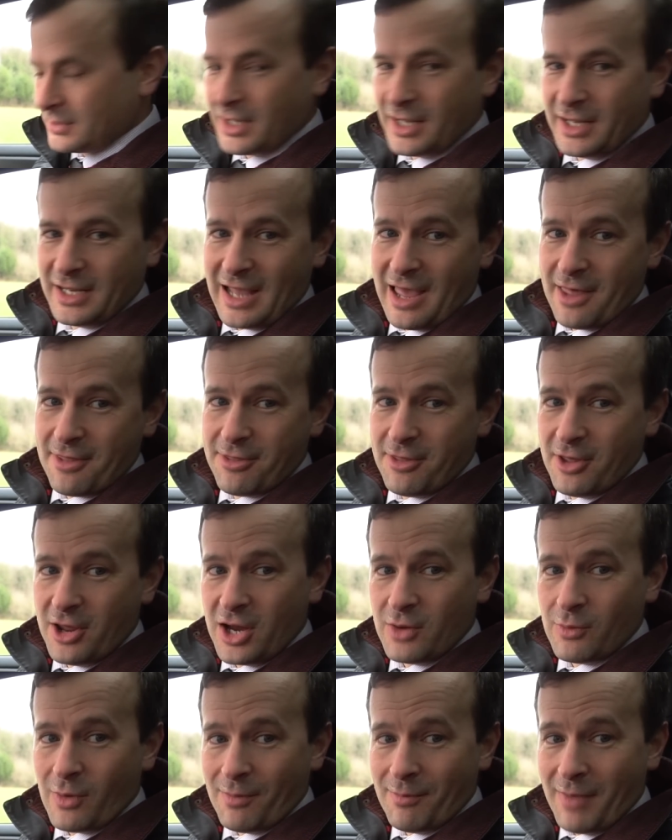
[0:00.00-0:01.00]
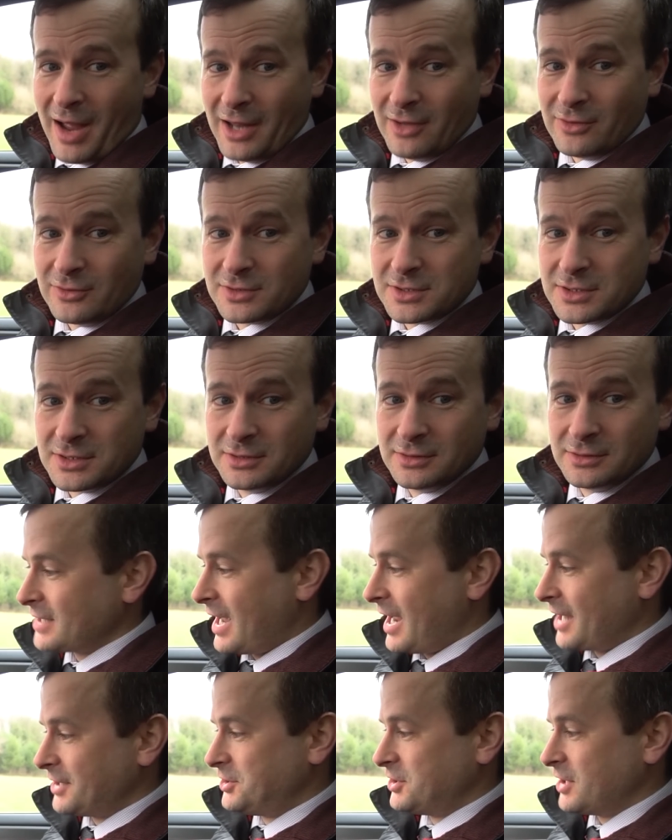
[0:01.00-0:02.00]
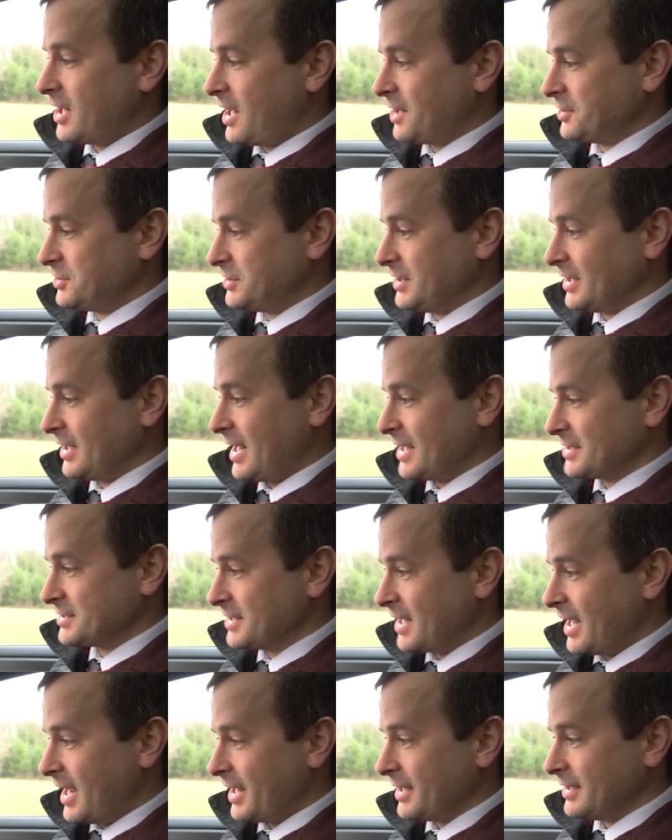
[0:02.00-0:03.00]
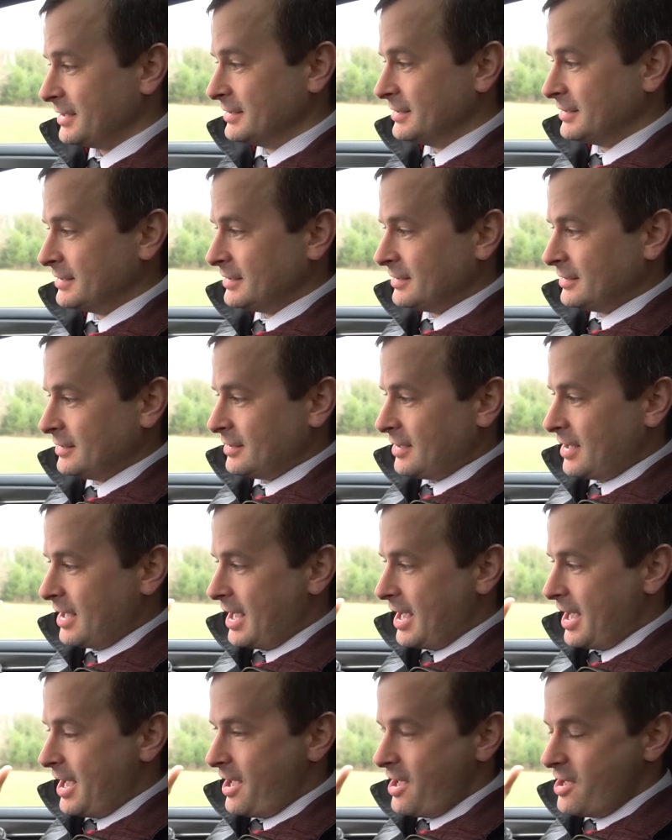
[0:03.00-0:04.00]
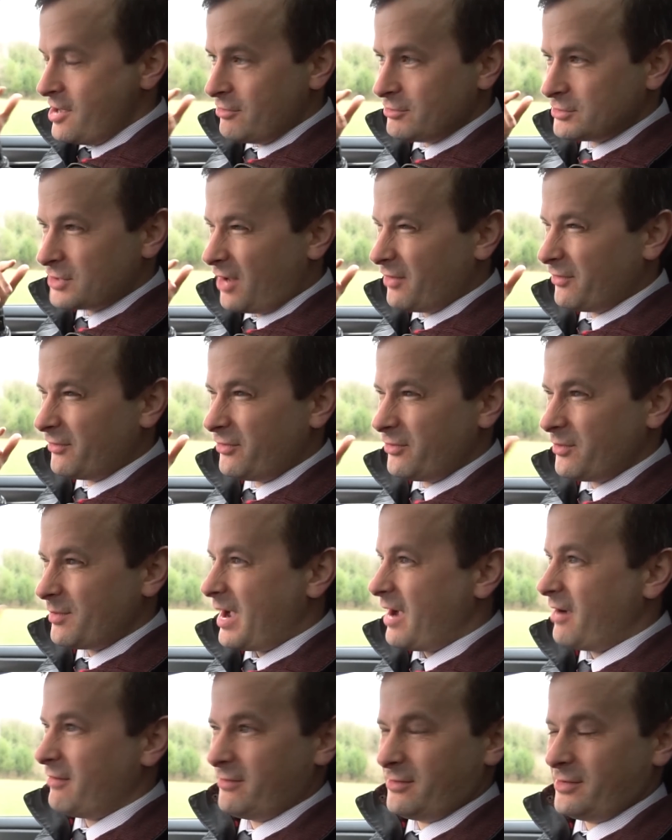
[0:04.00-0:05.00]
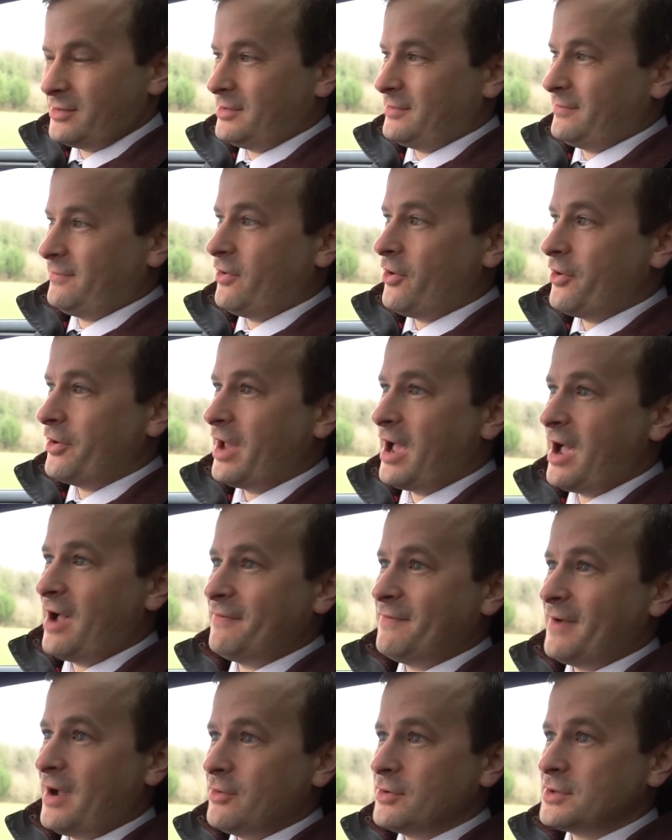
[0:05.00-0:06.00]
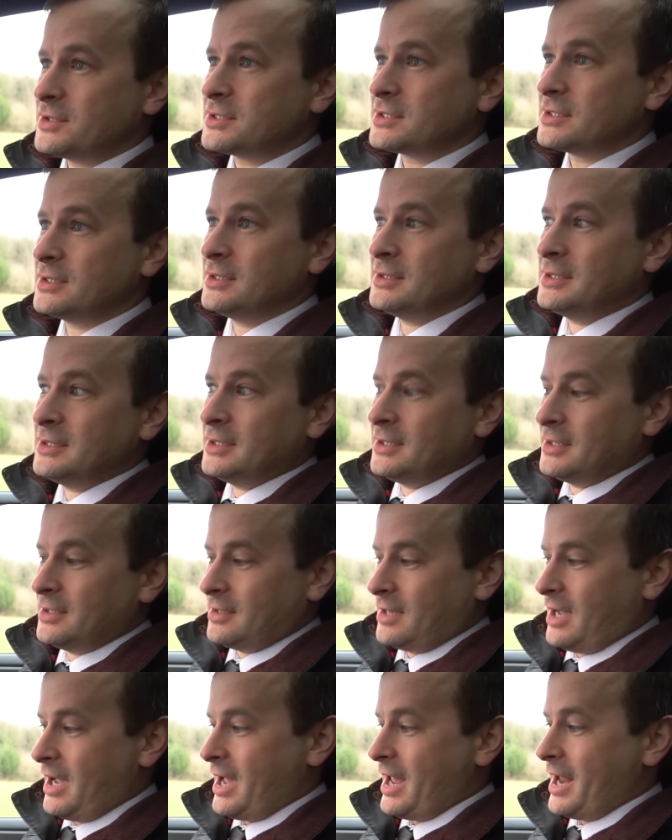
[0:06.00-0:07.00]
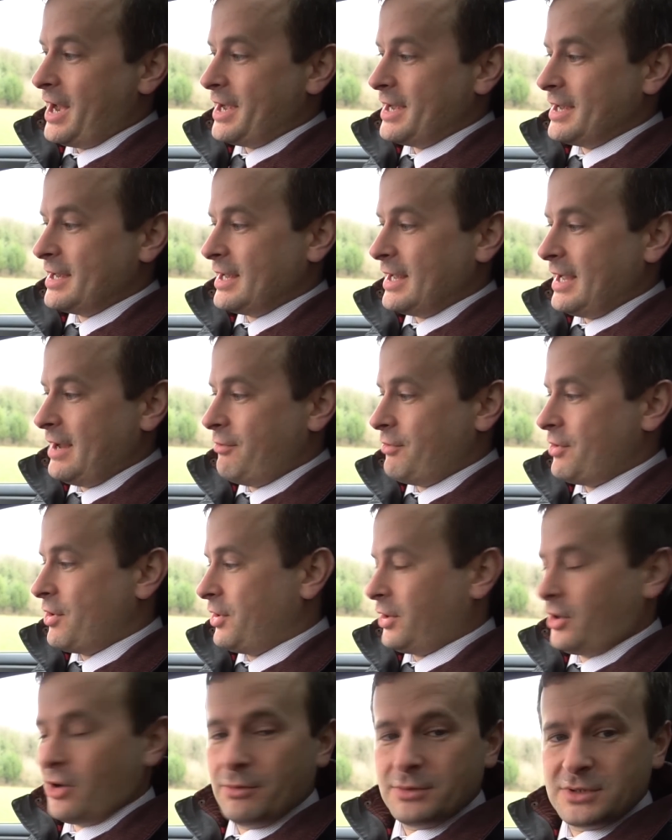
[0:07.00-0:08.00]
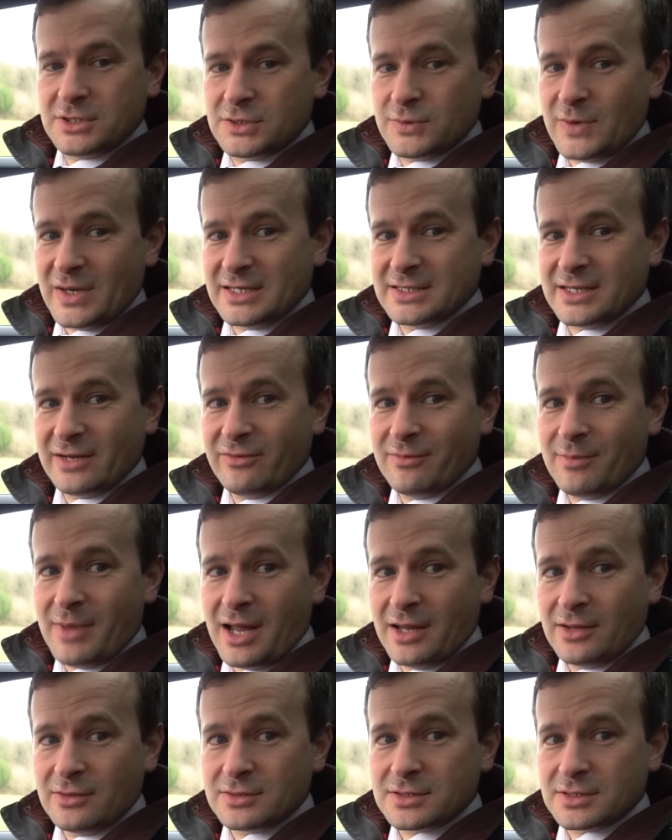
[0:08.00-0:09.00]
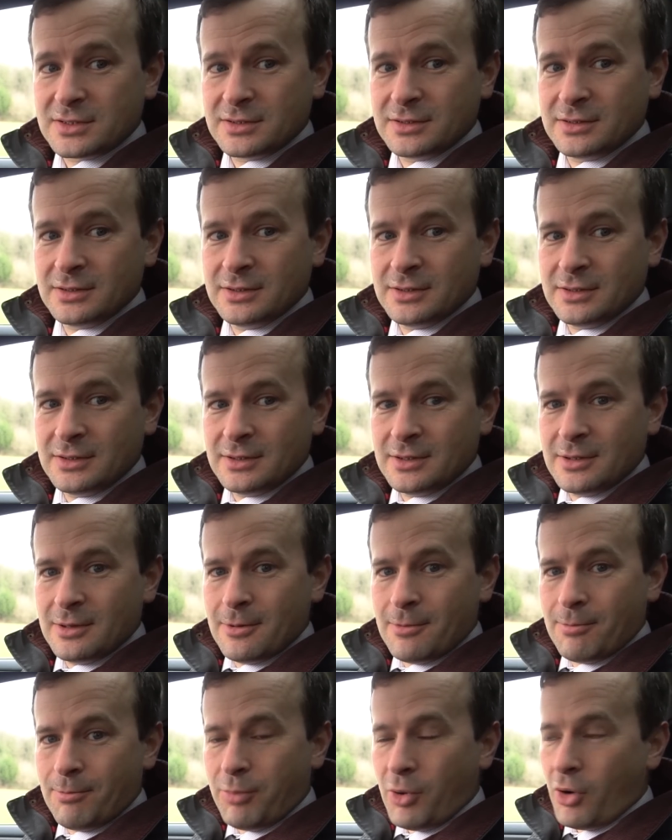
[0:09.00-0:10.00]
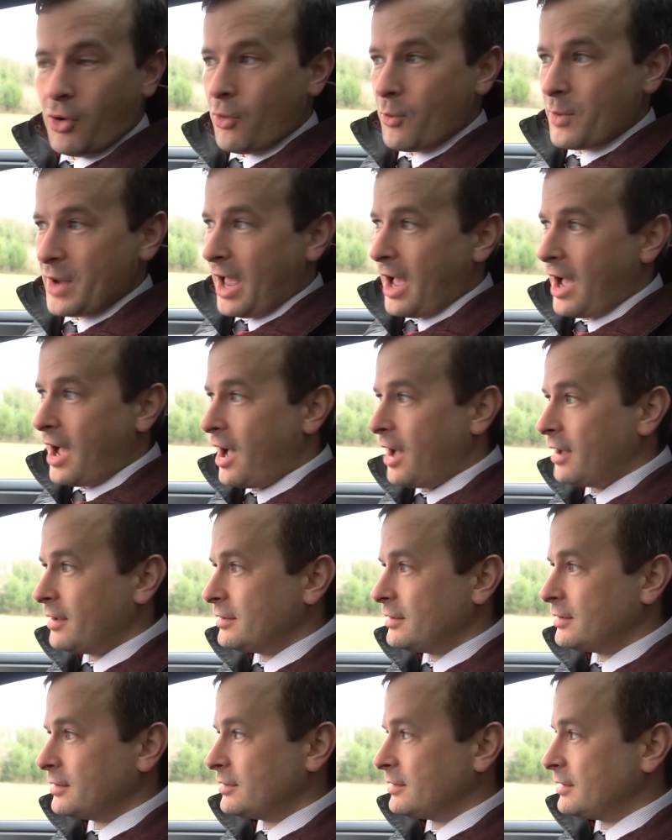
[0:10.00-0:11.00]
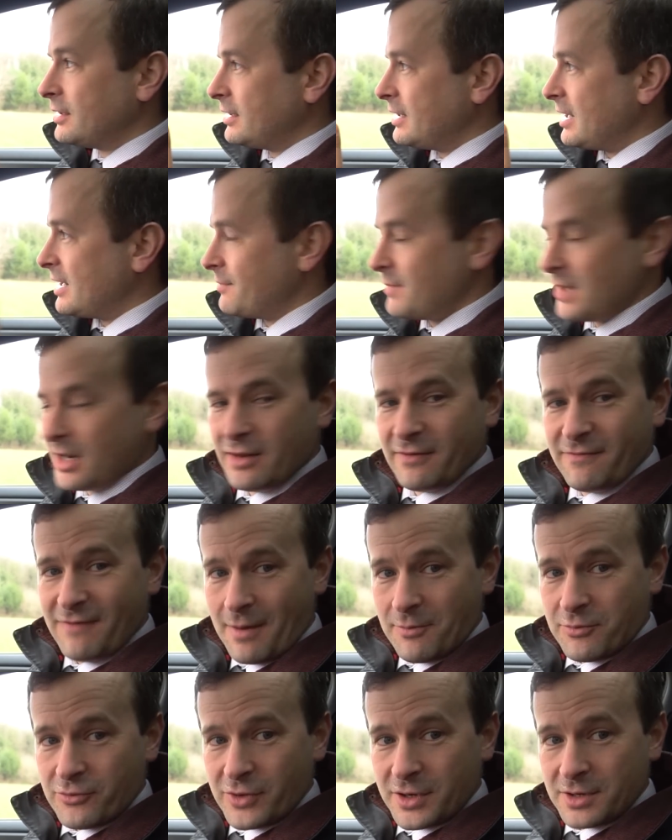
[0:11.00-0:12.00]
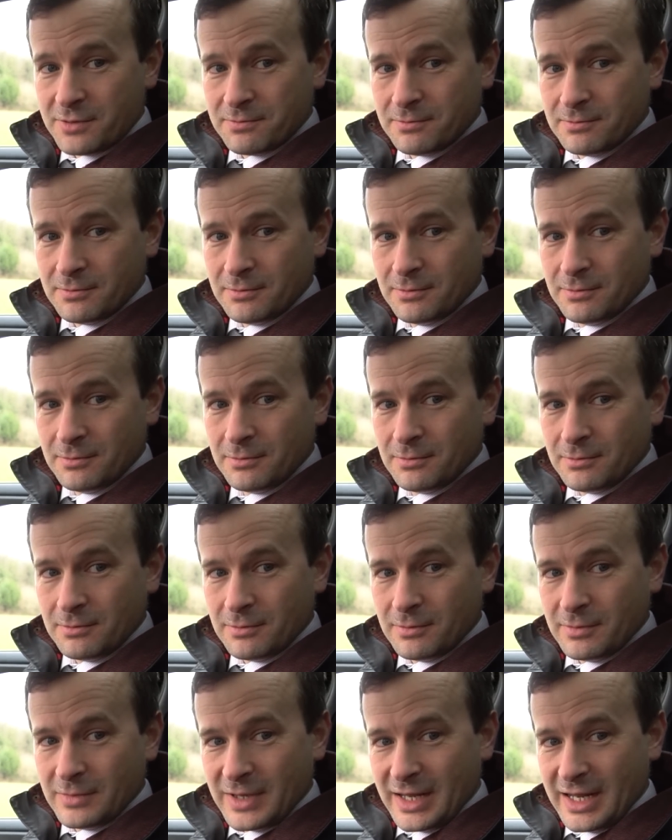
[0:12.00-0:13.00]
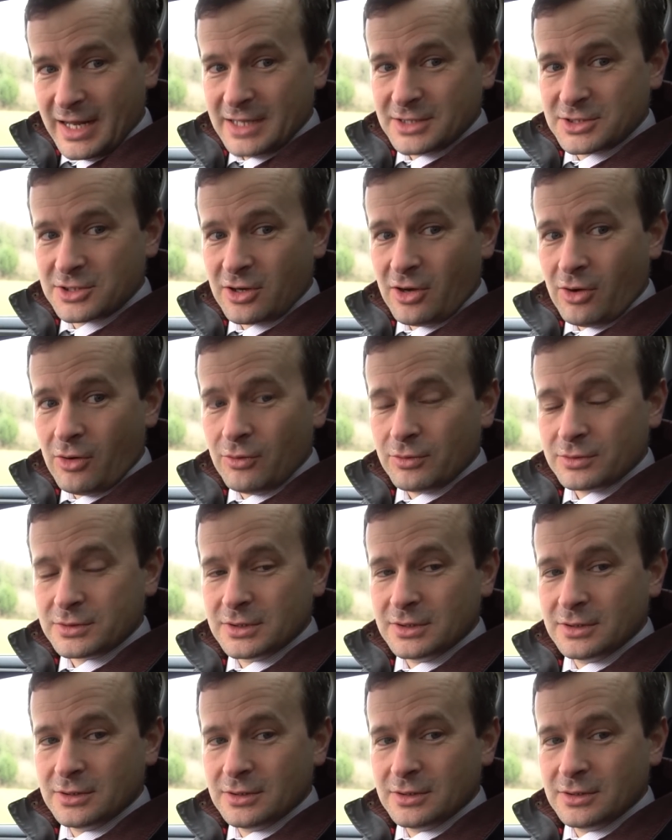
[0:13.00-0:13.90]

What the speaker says: you get 31 miles. I charged it last night. It was on for about 4.5 hours and it would only go up to 27 miles. But we are in the middle of February. It is cold.